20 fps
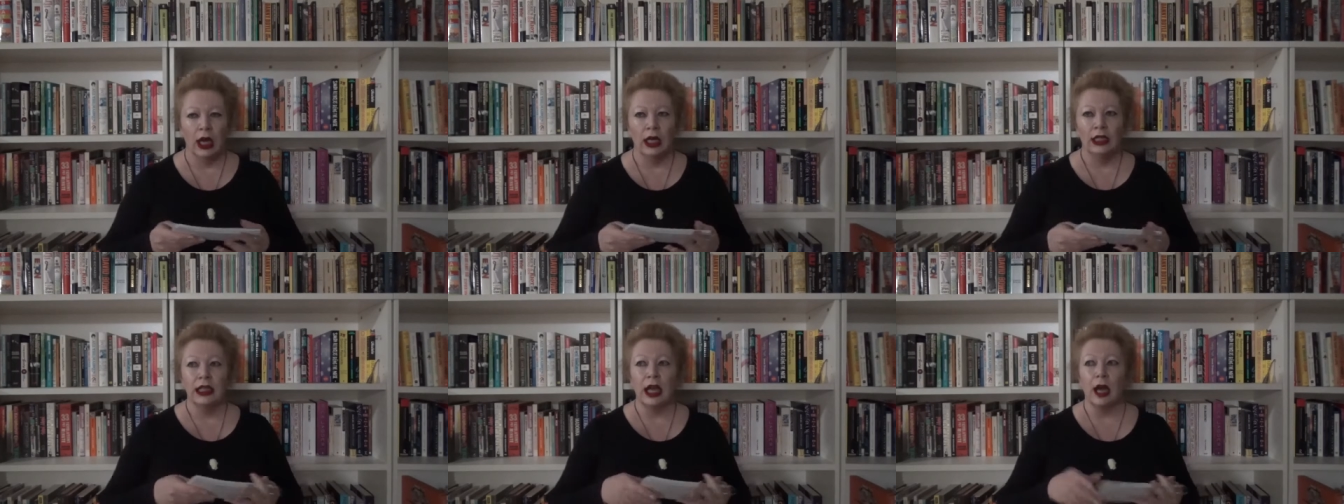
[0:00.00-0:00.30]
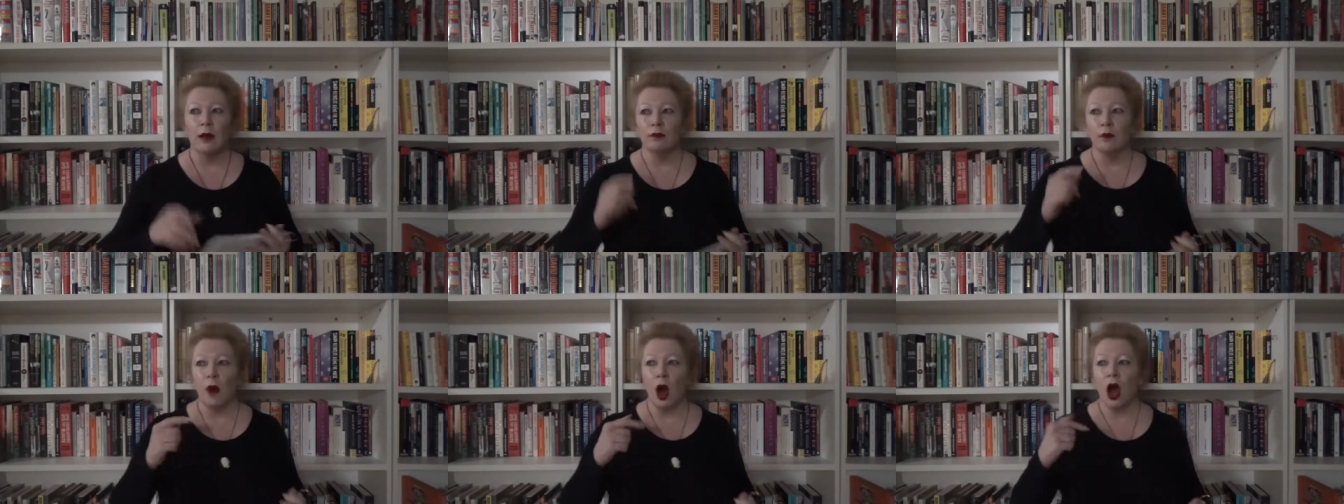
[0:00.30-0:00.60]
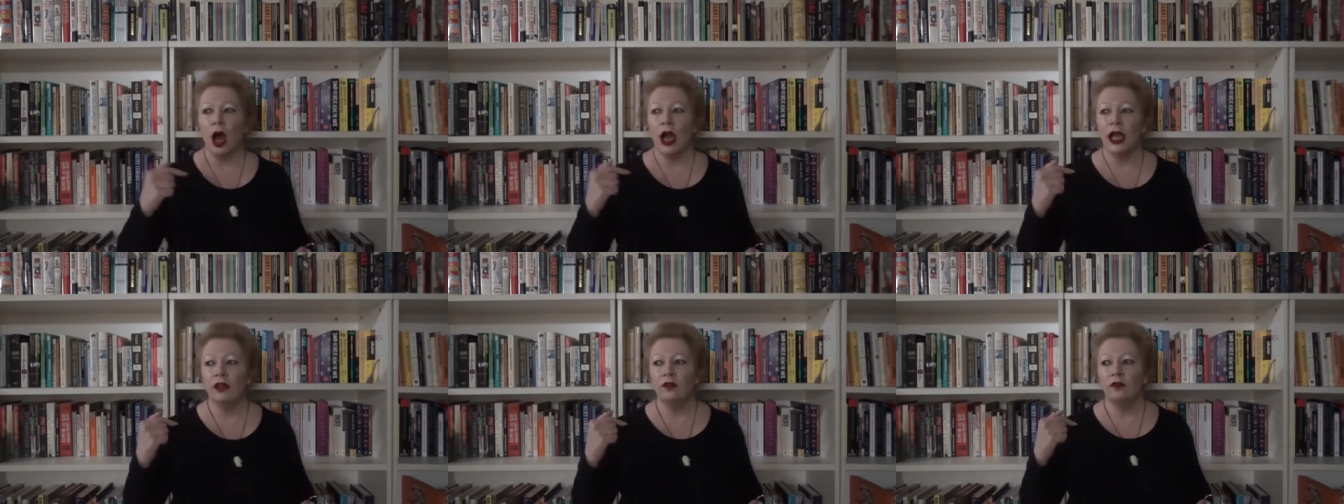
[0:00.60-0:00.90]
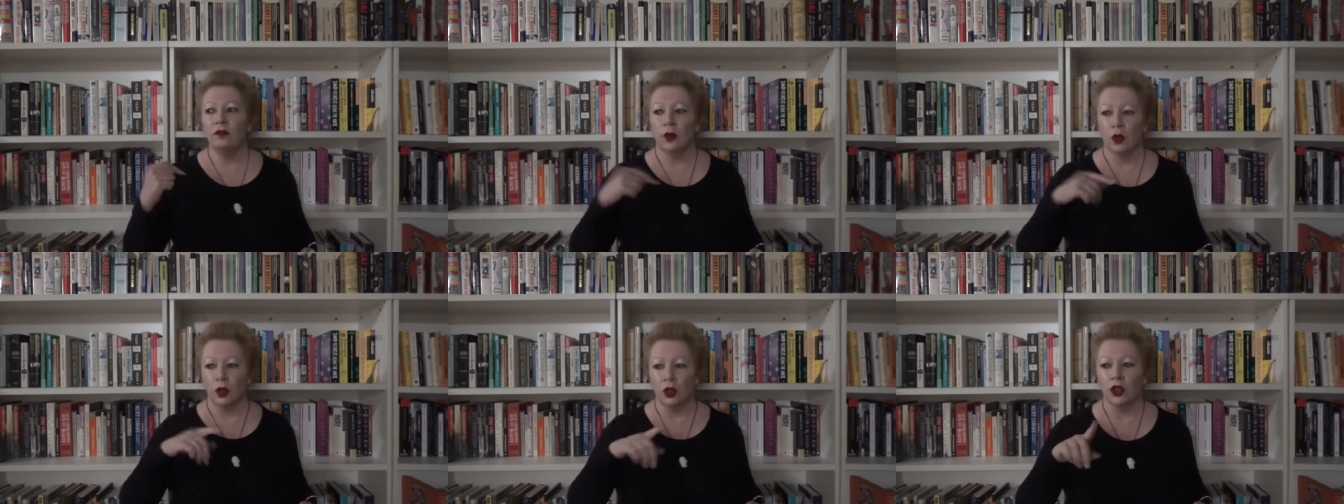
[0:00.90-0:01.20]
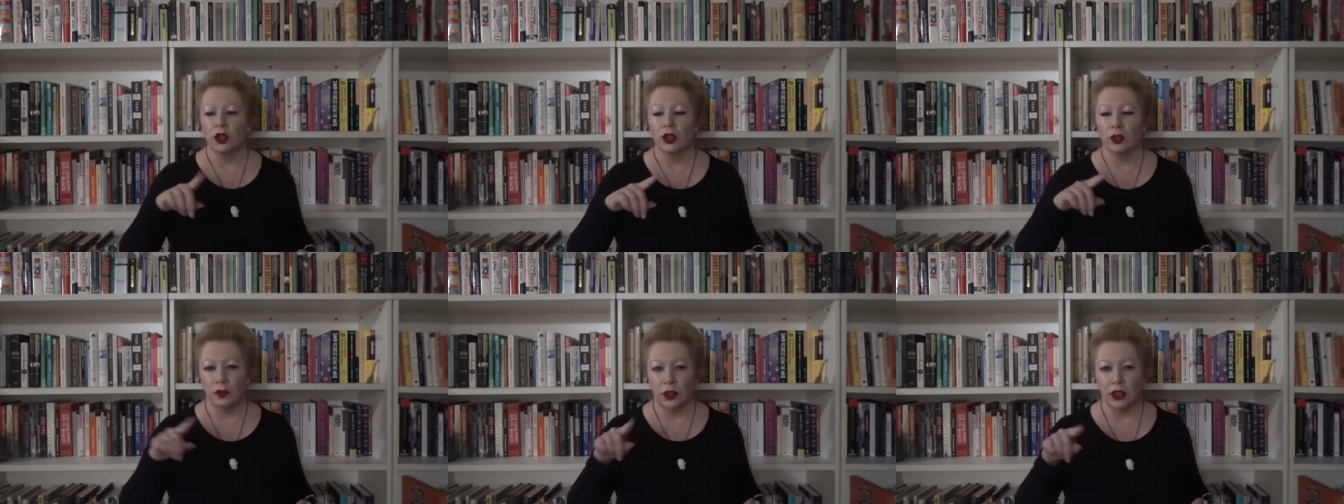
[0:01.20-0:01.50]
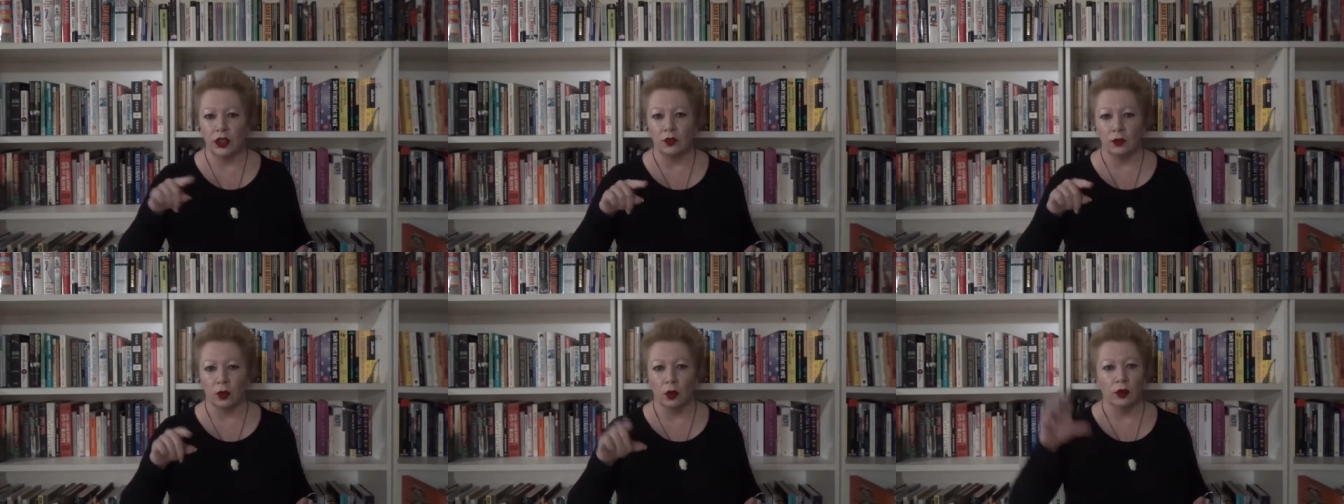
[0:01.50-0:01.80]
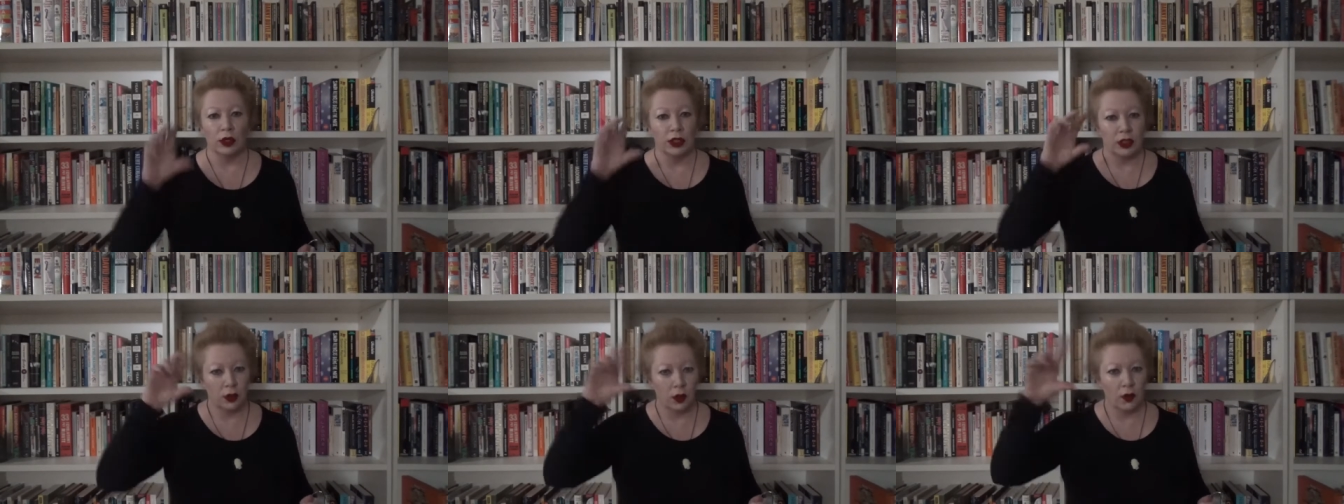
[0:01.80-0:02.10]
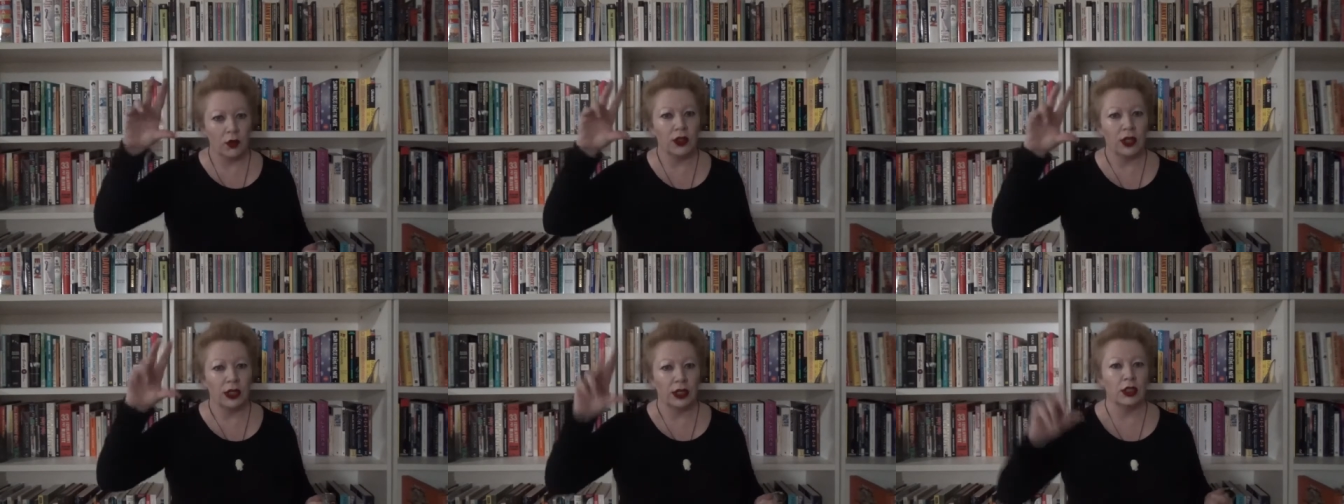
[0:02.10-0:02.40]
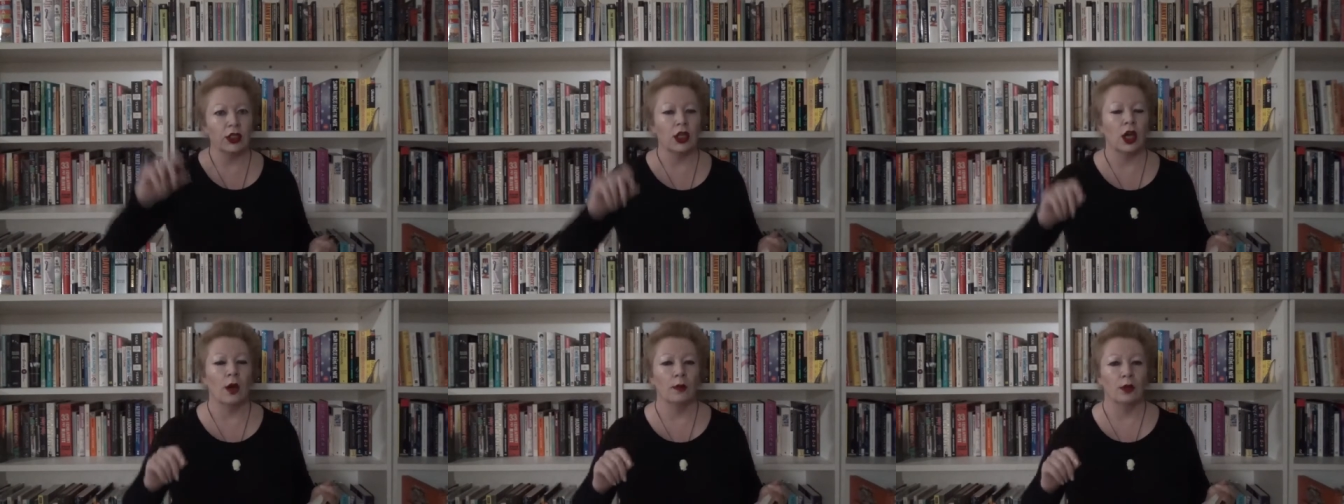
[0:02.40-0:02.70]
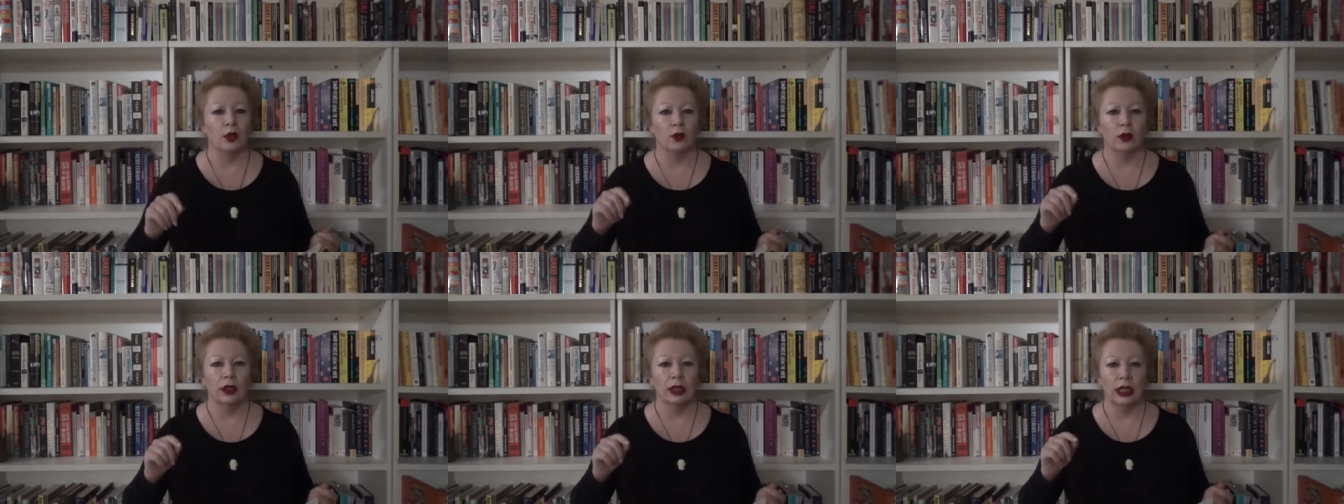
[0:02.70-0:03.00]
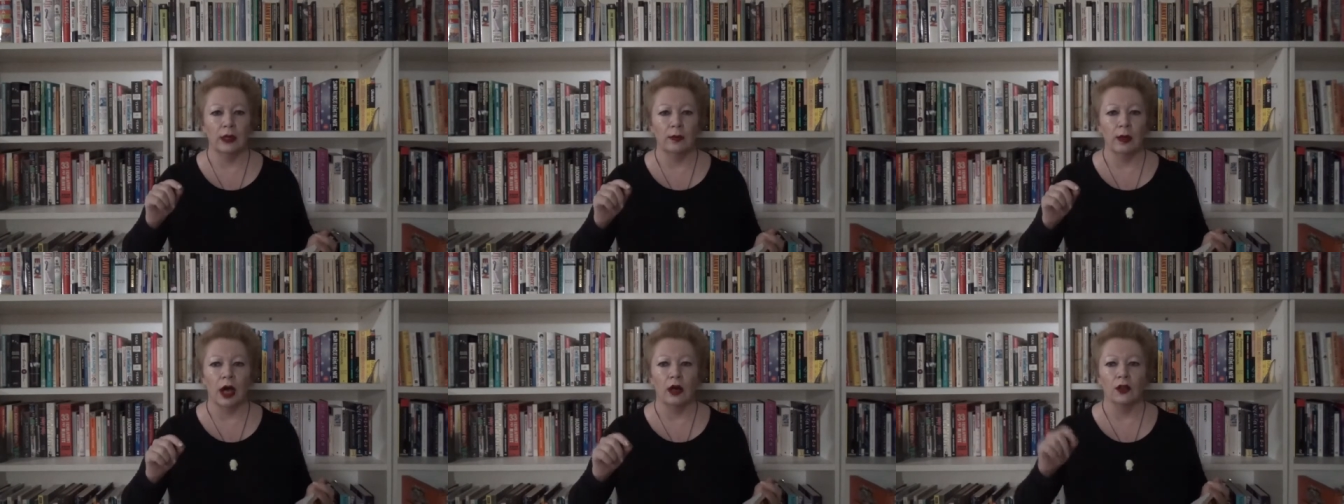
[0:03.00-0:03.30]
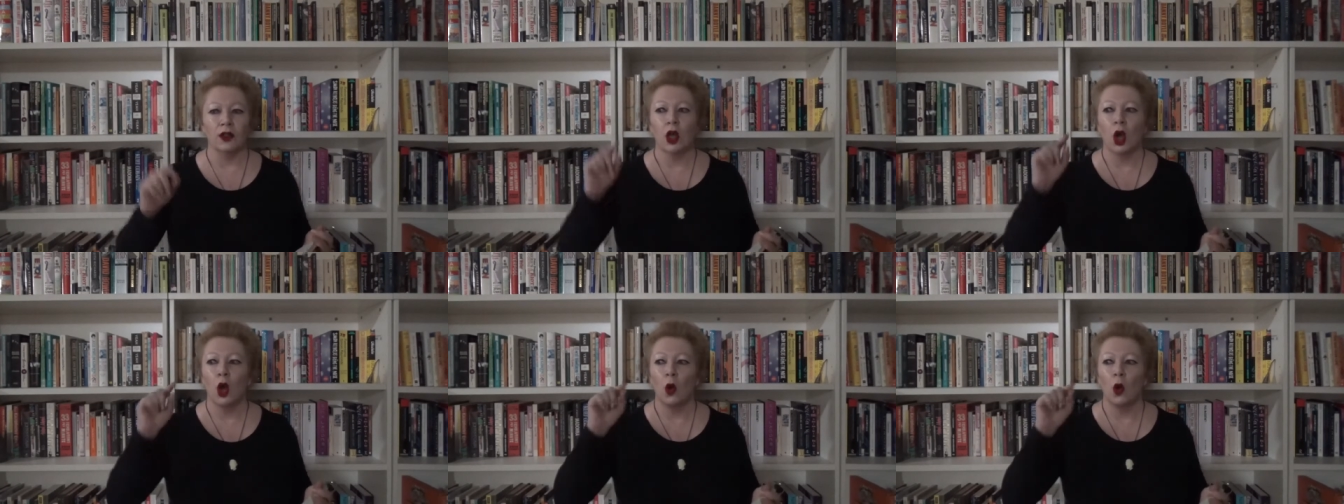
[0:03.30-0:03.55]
Now, my version of this rule is not set a time to read emails.